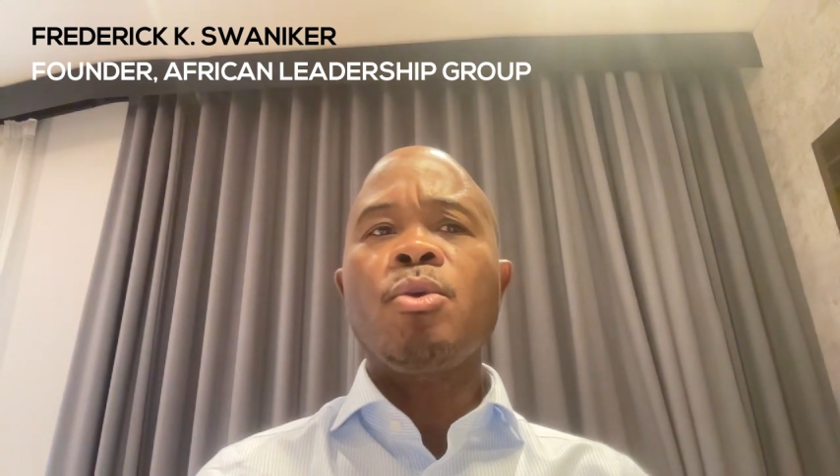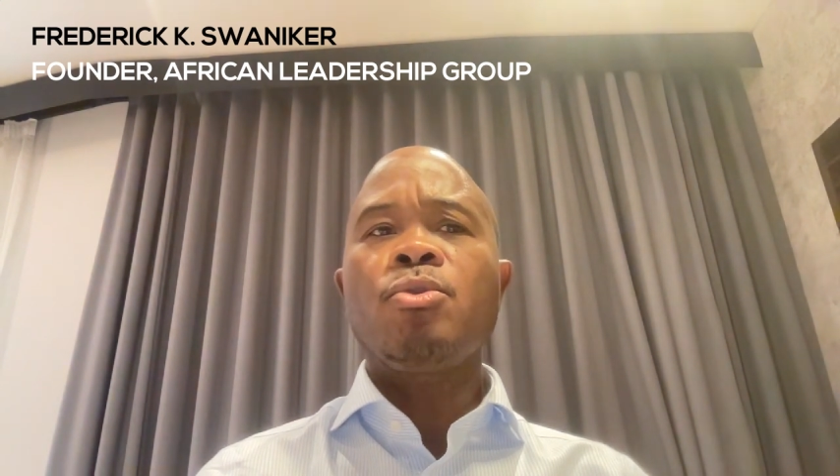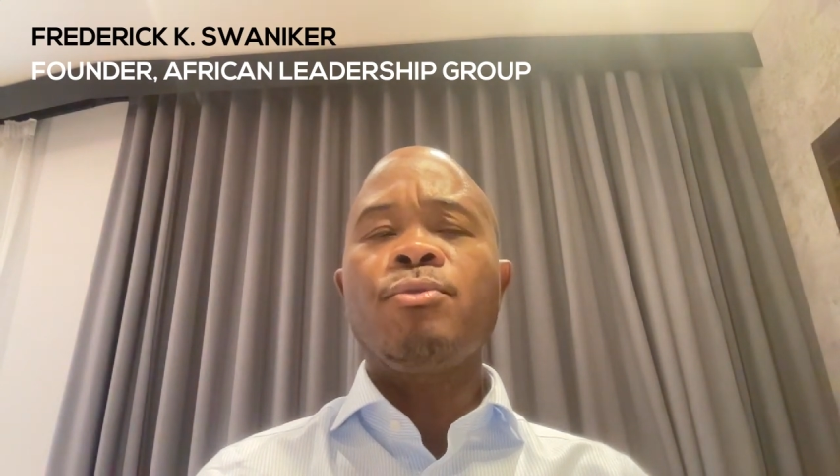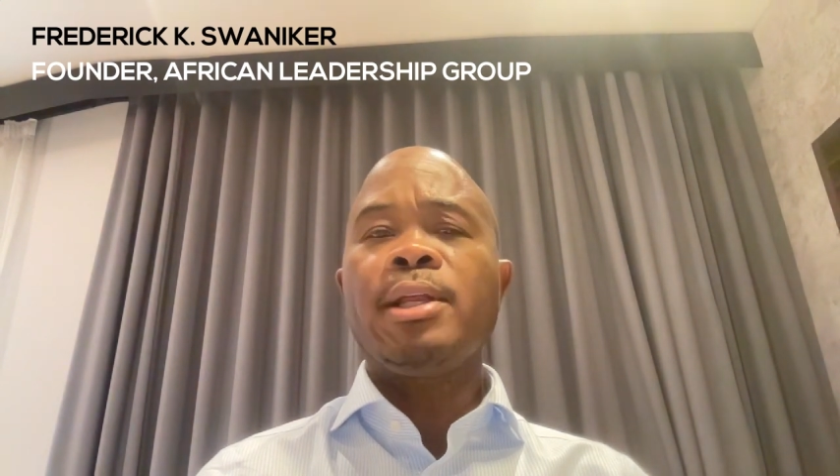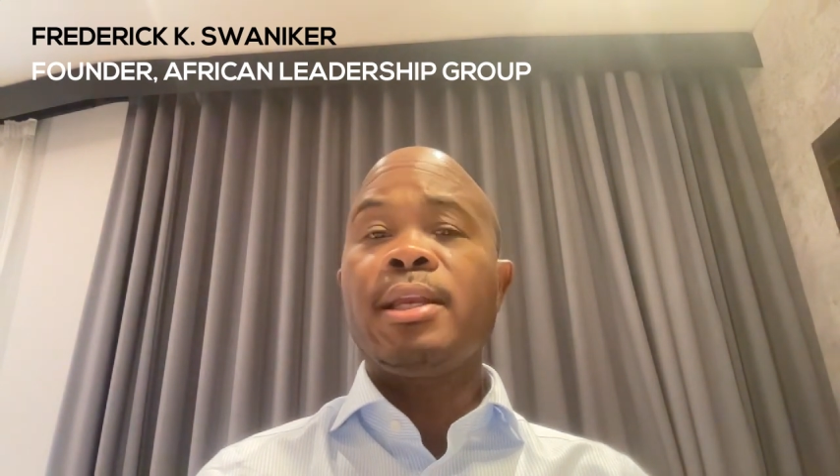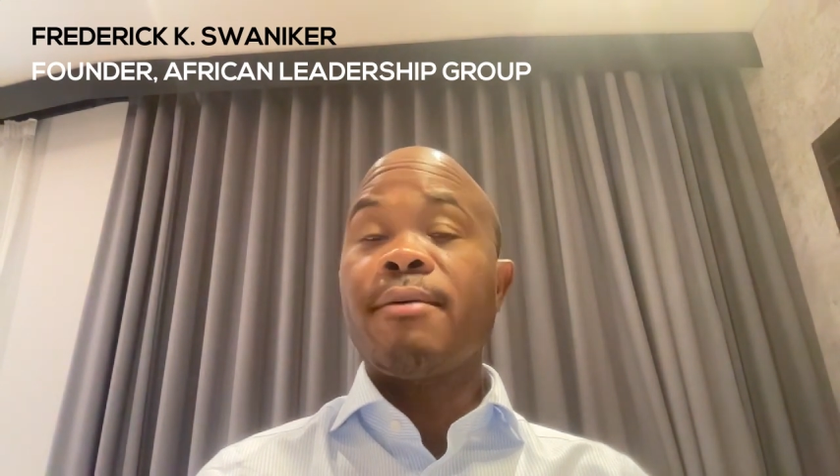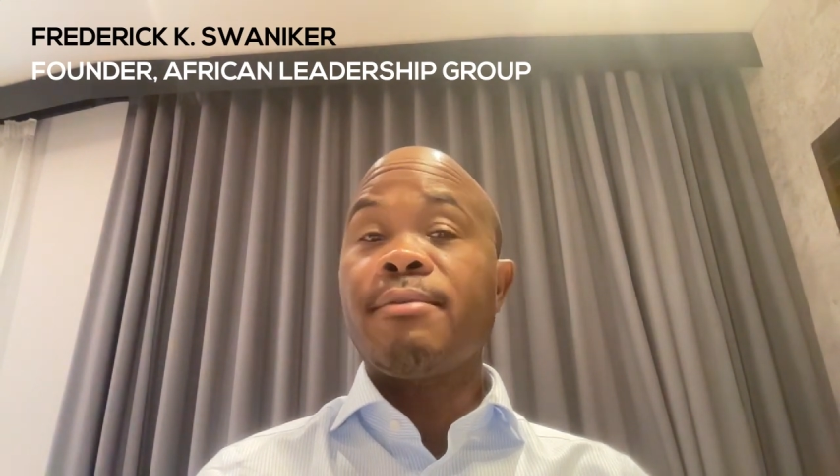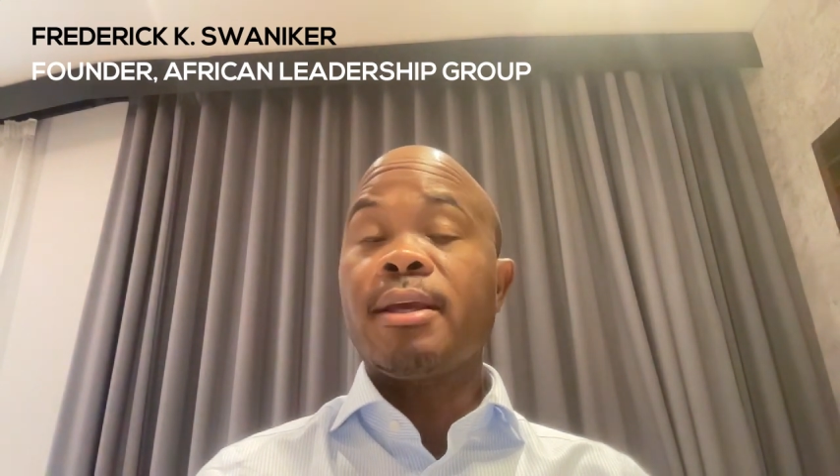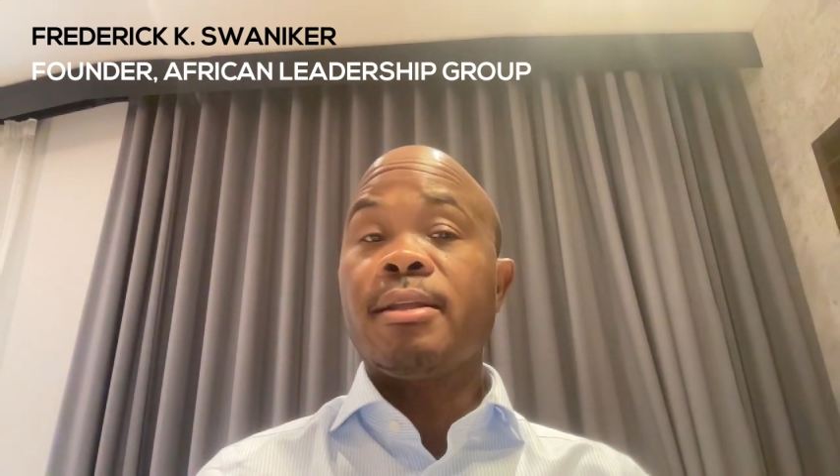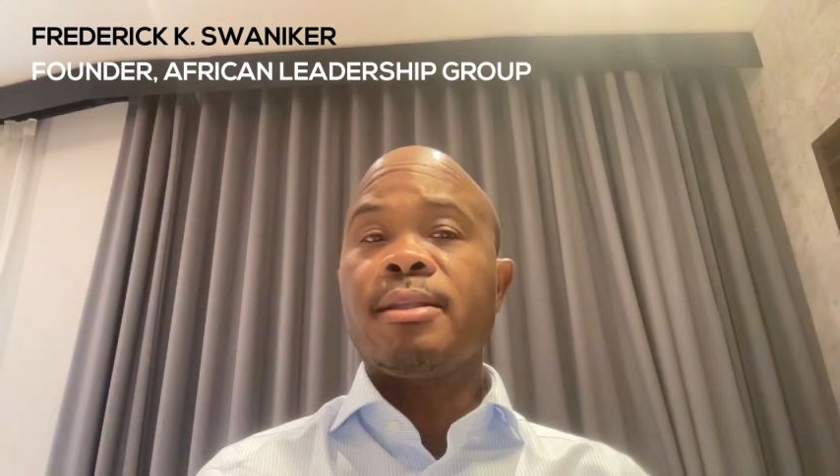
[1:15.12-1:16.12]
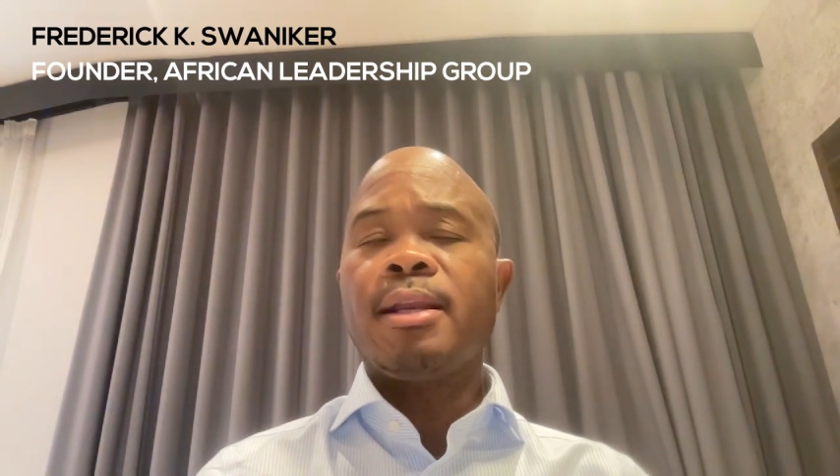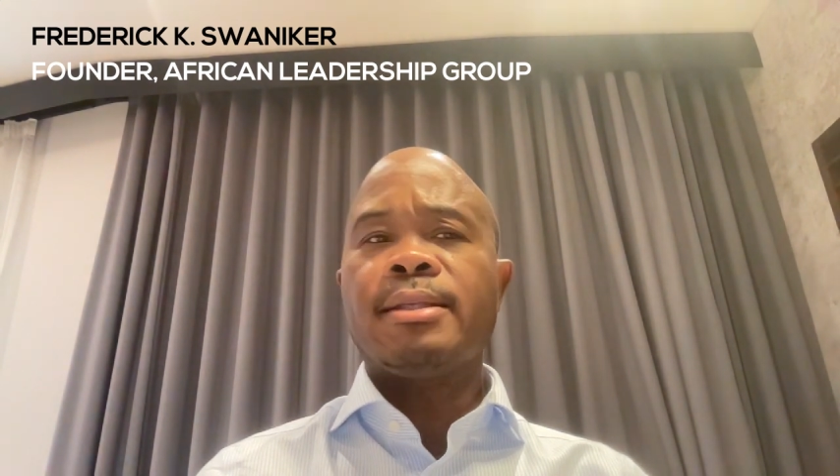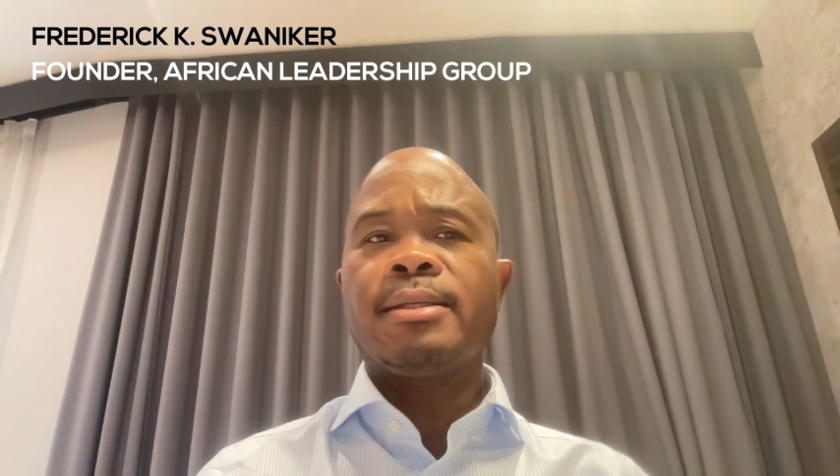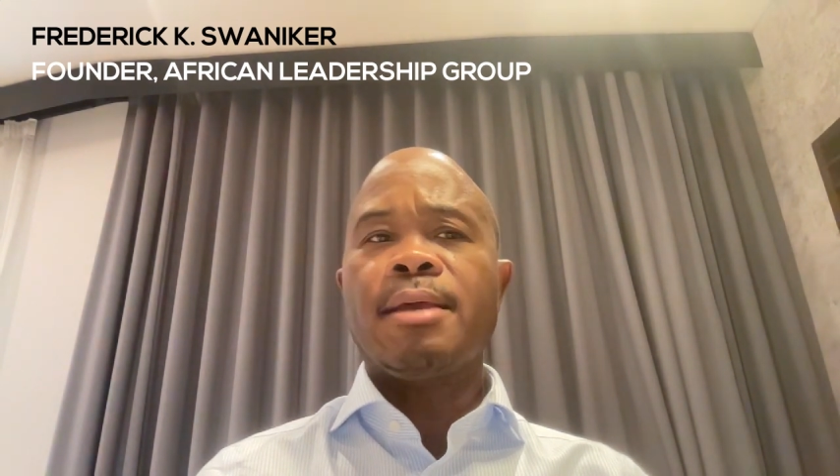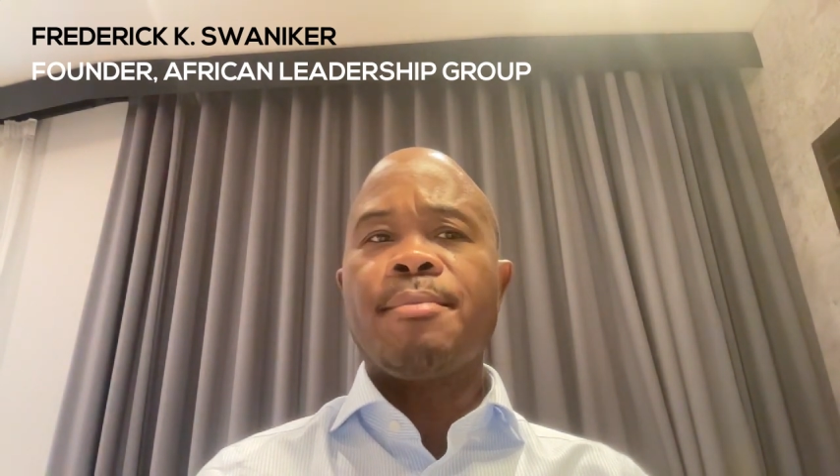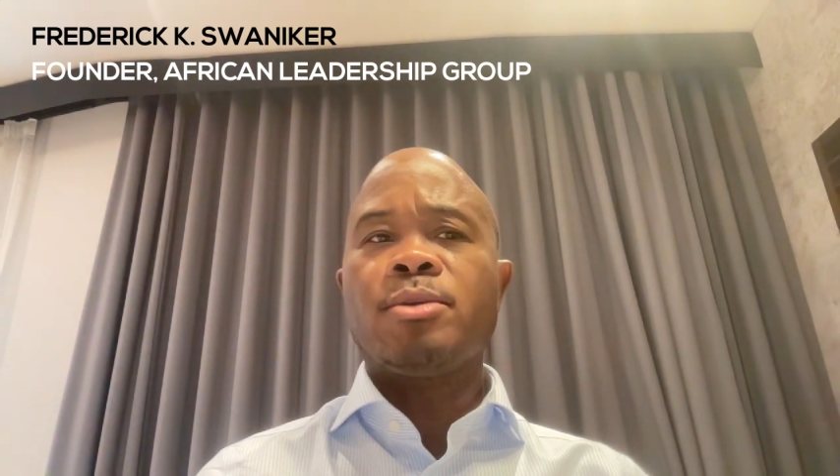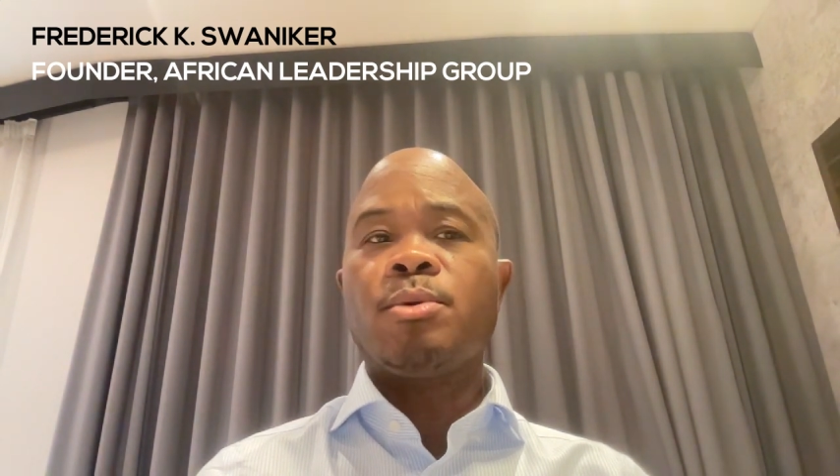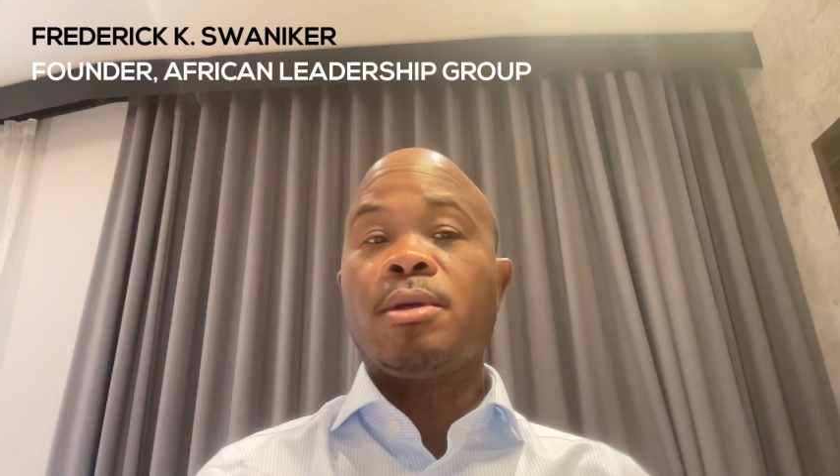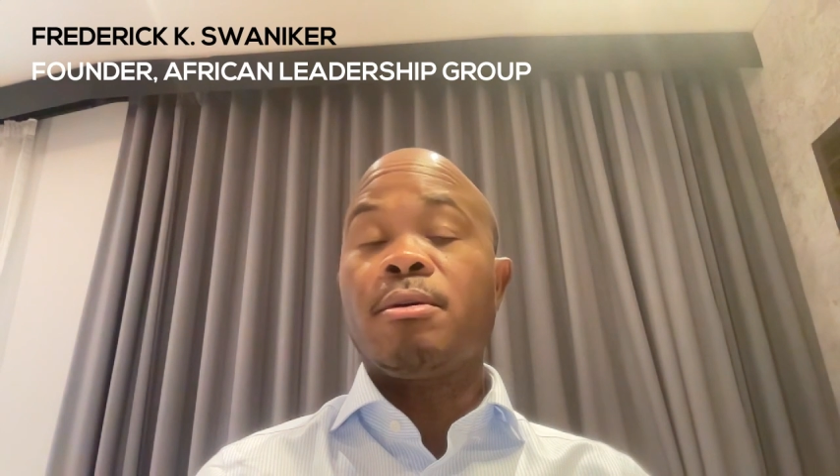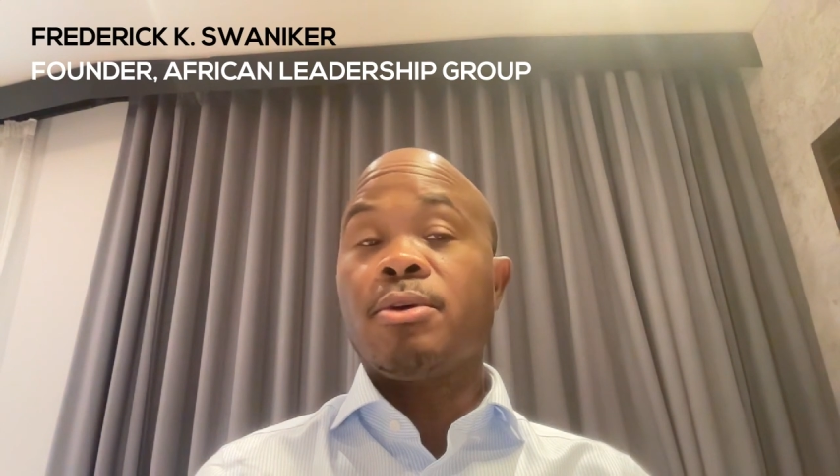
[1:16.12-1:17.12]
to really navigate the landscape as
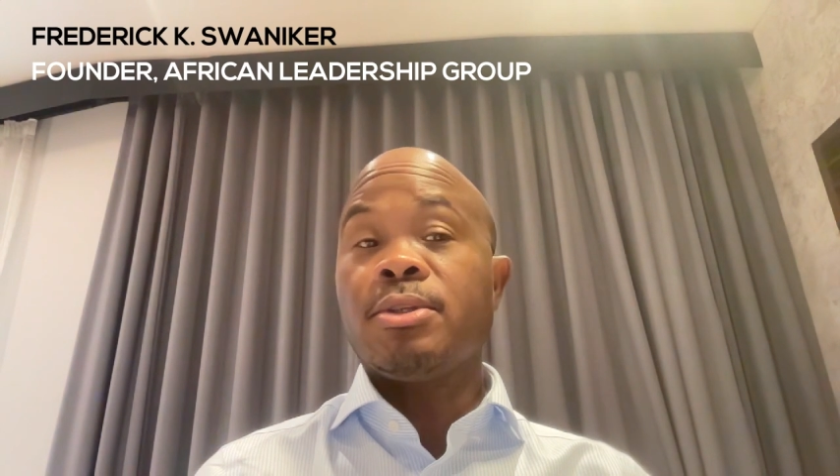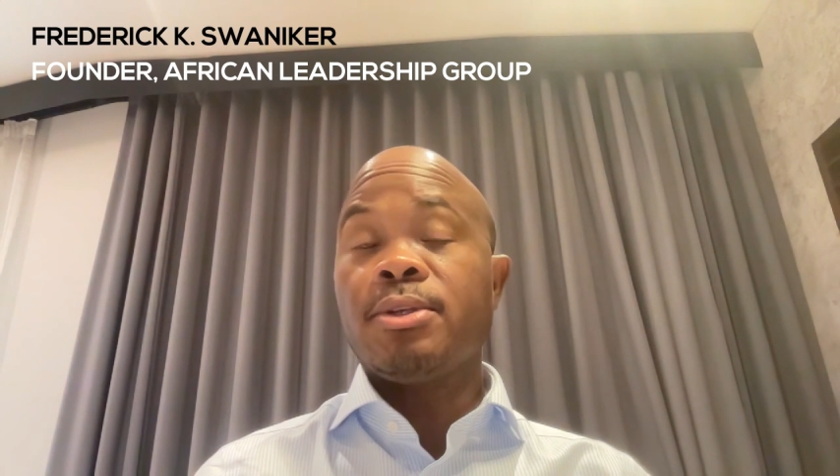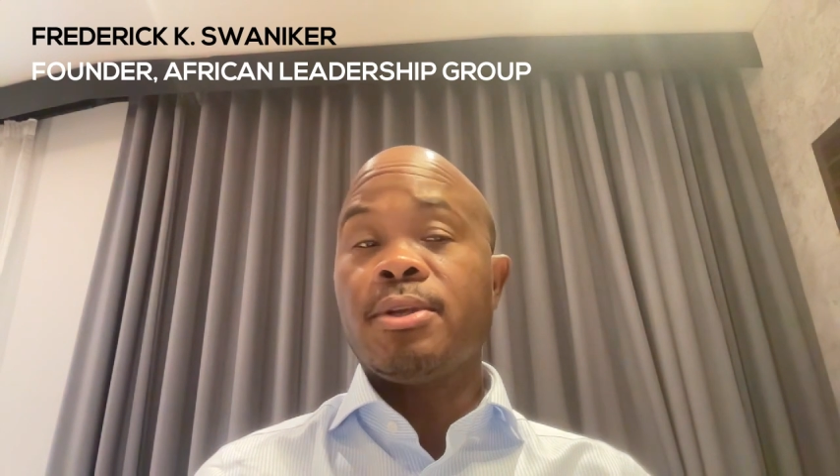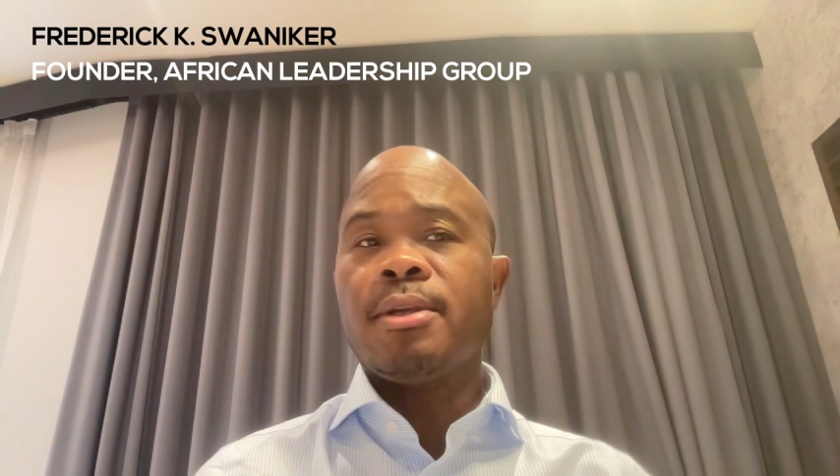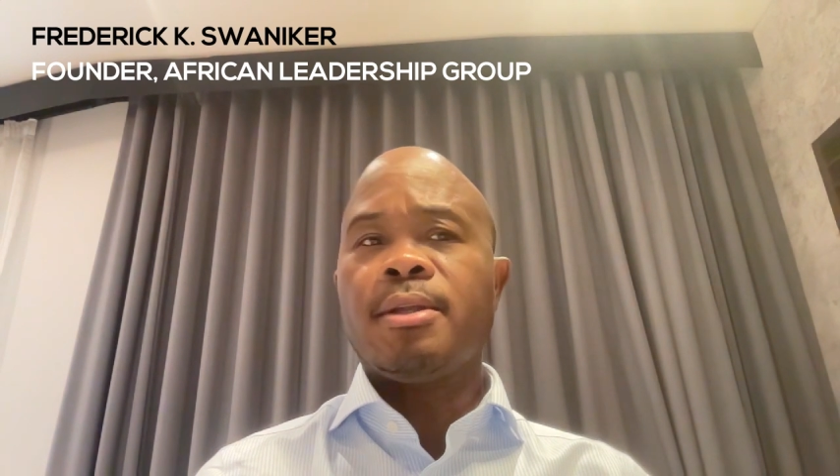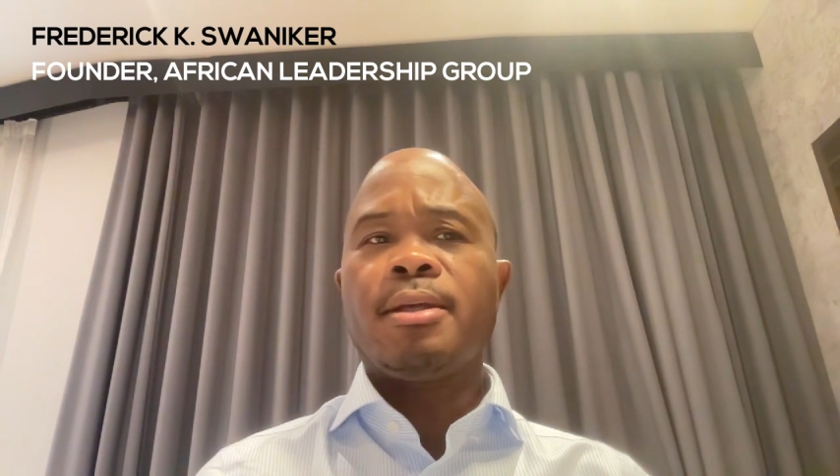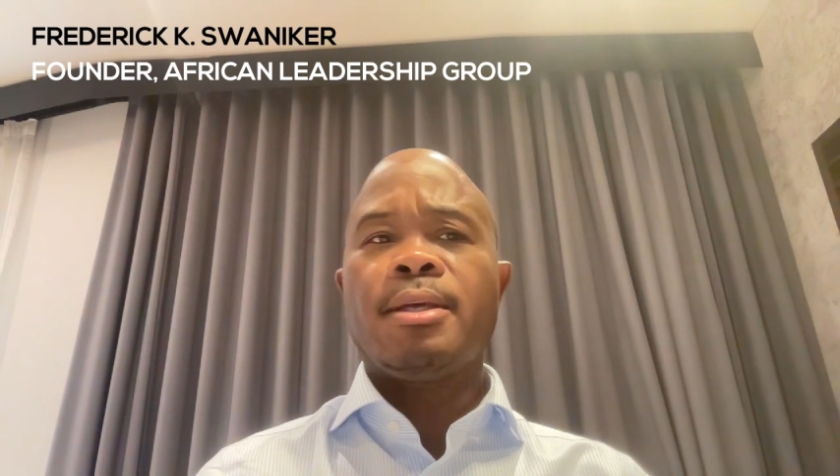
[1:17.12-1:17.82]
we considered